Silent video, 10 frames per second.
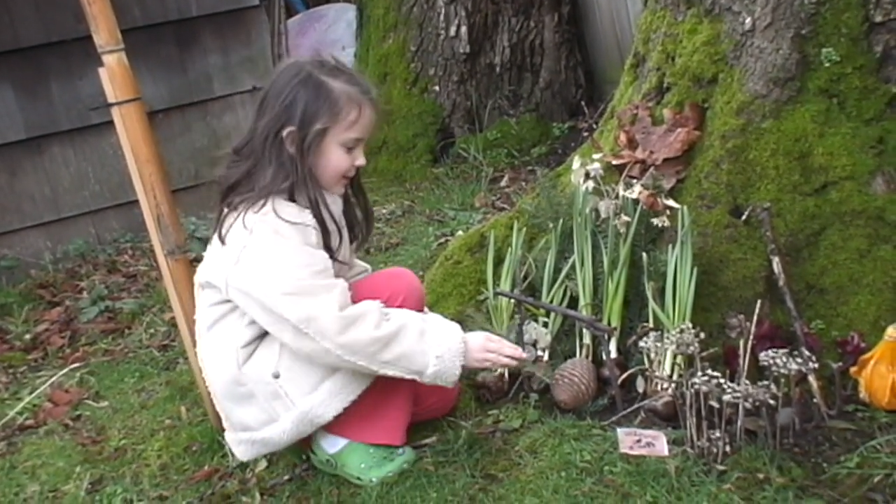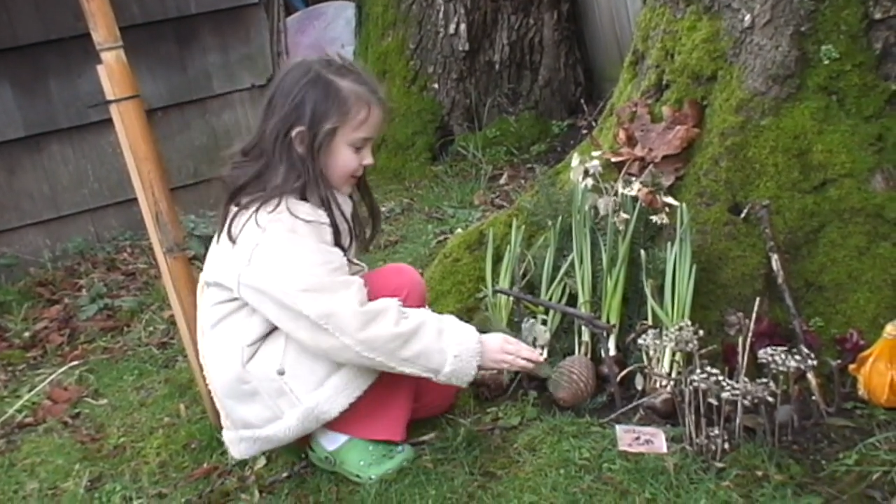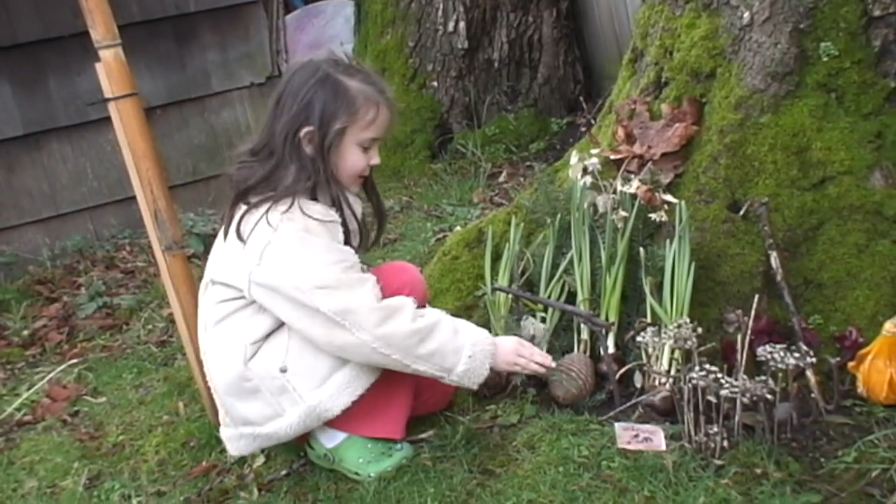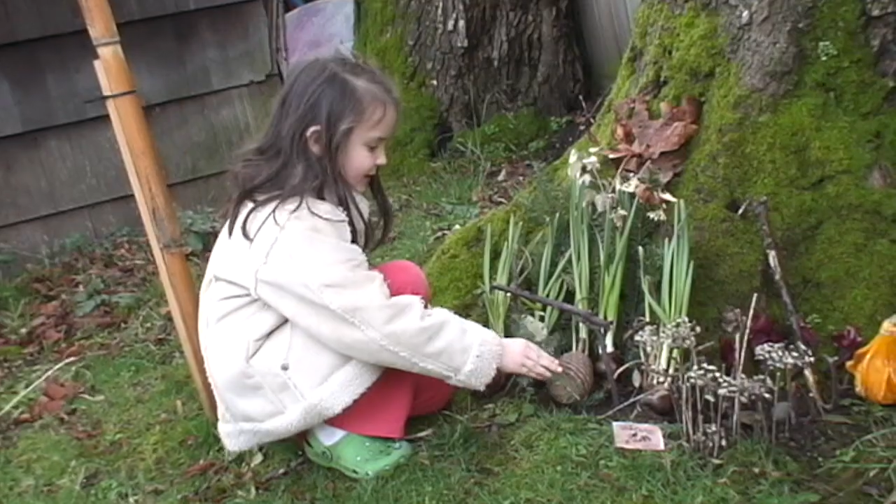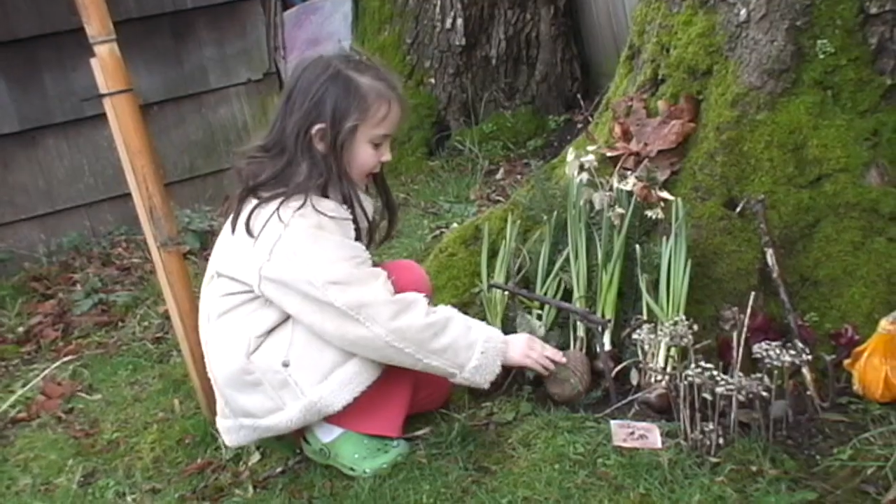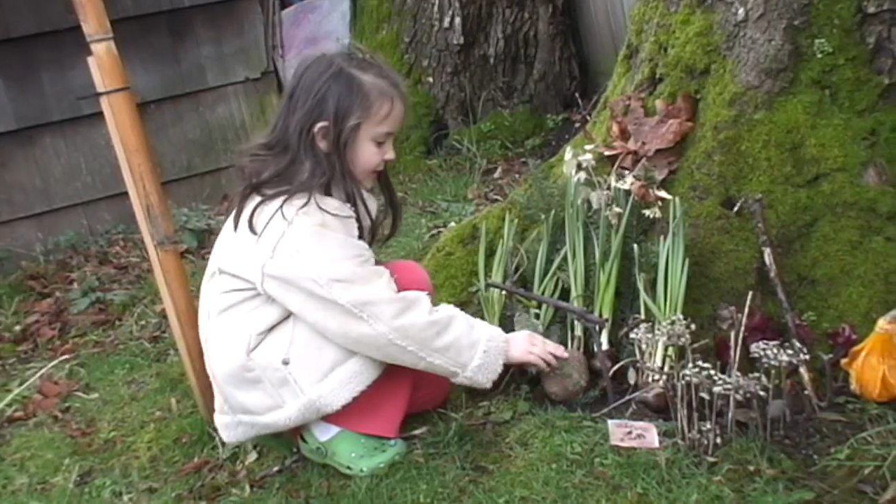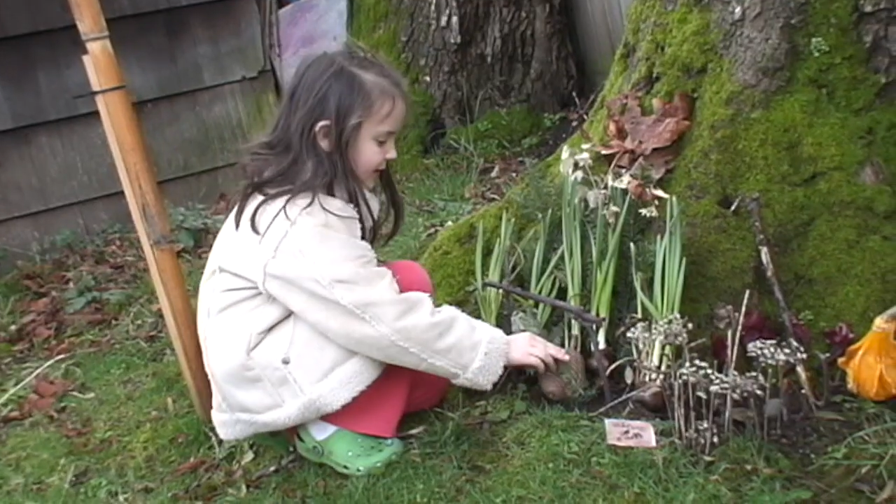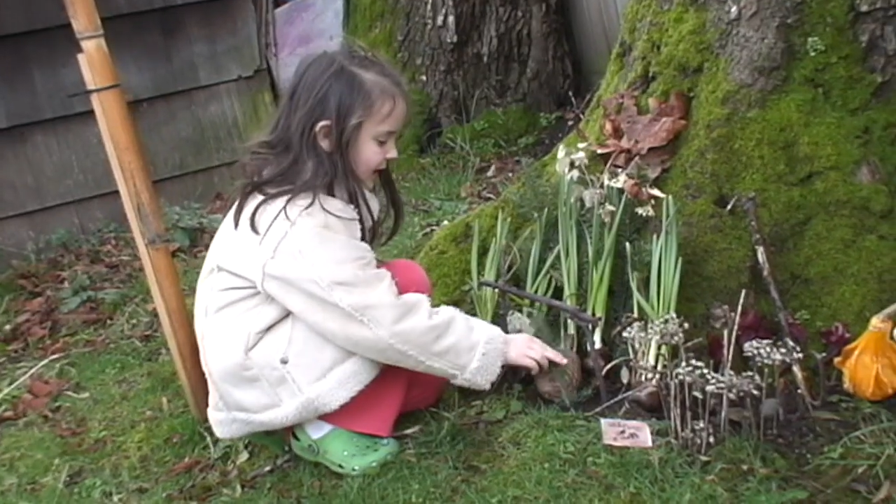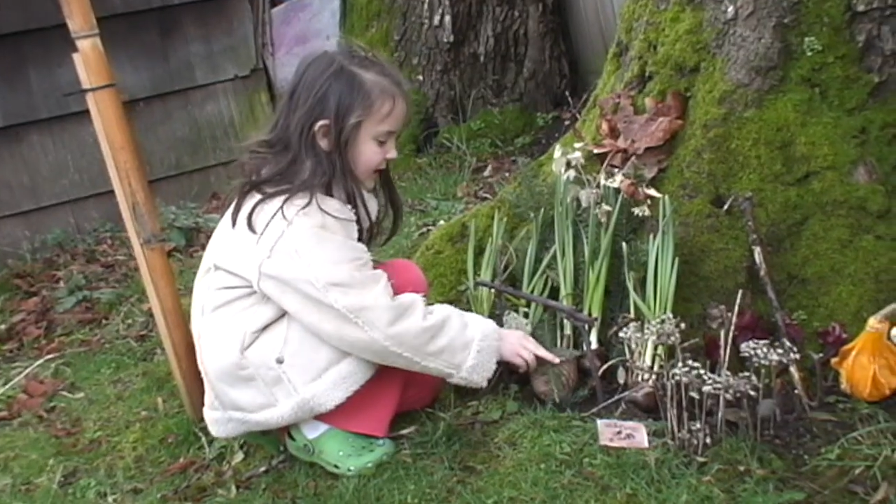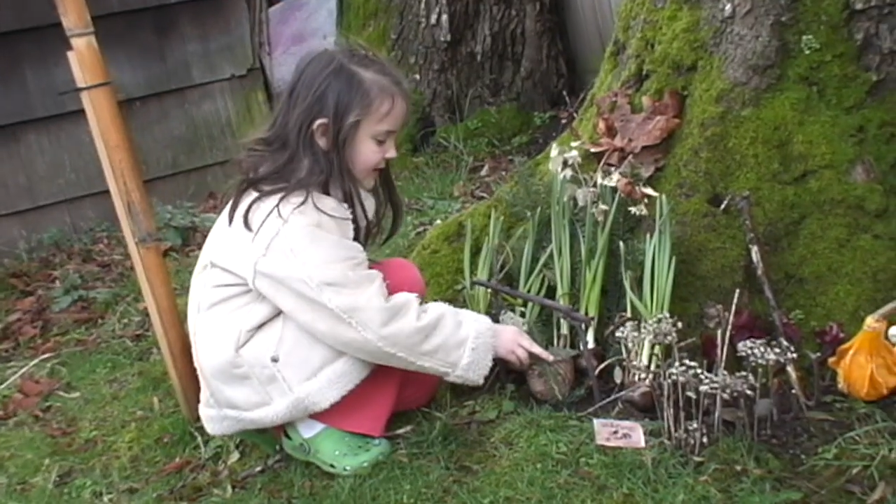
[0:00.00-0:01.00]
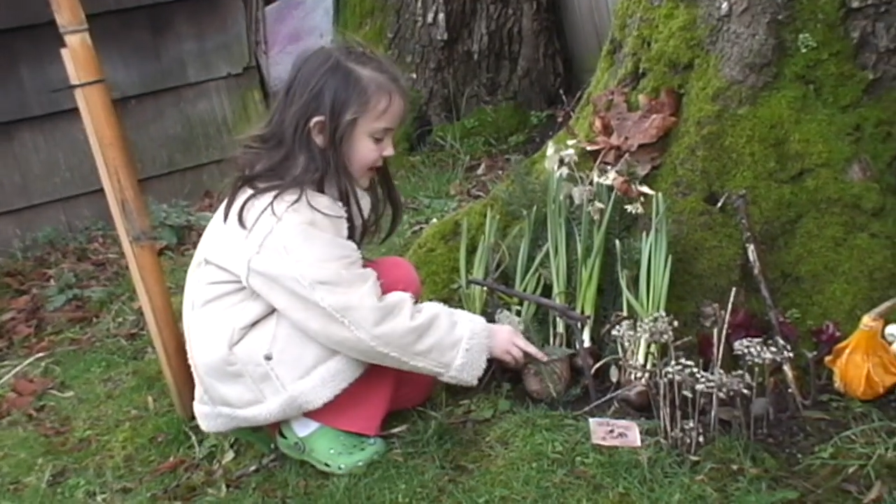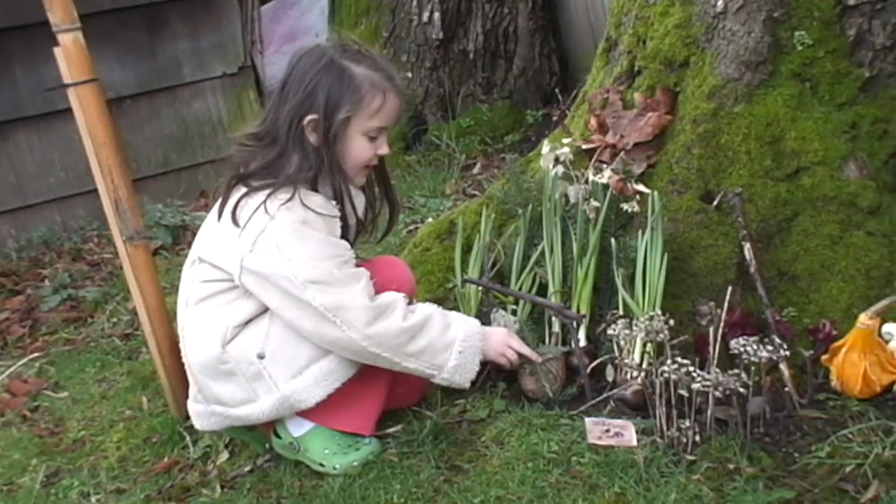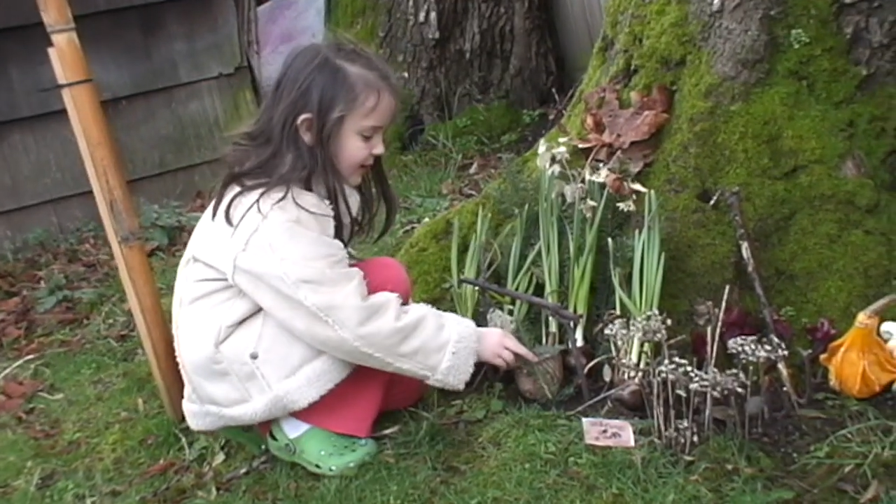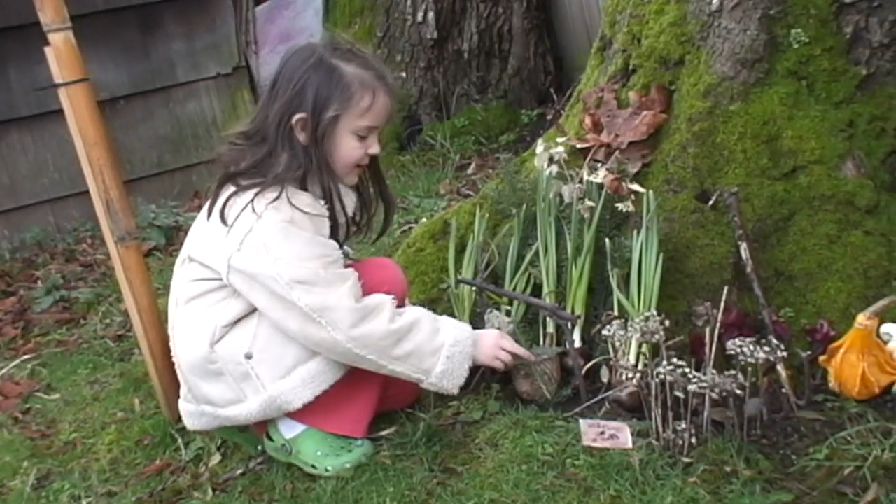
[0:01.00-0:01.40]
a bee's hive, and I said,